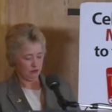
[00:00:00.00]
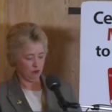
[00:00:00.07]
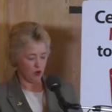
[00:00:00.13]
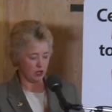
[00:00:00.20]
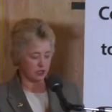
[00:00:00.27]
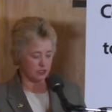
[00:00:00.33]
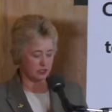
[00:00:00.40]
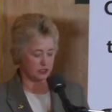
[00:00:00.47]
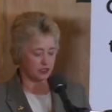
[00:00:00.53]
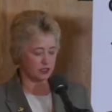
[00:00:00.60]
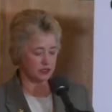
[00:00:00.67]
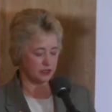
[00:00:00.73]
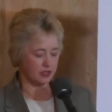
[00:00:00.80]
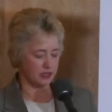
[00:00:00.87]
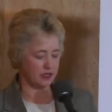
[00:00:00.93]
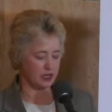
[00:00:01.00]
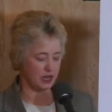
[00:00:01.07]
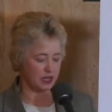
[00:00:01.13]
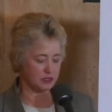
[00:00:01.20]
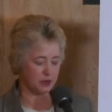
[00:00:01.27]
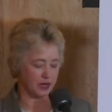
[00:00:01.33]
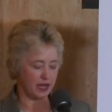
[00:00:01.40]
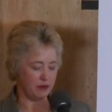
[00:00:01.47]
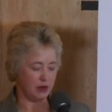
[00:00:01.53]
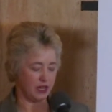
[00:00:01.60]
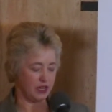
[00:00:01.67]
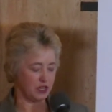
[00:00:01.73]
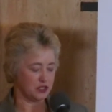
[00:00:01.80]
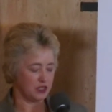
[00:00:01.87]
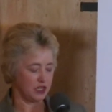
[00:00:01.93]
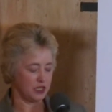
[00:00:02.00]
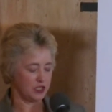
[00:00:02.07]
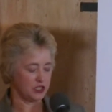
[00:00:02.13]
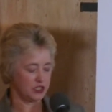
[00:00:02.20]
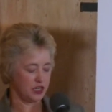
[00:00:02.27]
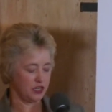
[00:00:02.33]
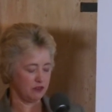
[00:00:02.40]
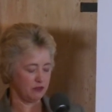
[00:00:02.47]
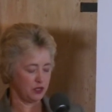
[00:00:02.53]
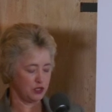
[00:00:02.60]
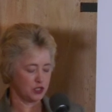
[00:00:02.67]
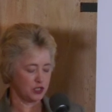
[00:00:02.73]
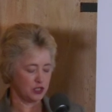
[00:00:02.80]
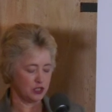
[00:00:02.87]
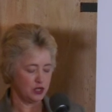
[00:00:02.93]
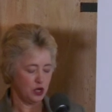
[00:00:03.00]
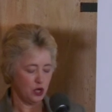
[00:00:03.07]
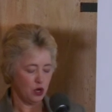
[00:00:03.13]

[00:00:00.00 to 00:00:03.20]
the announcement came out yesterday that the City of Houston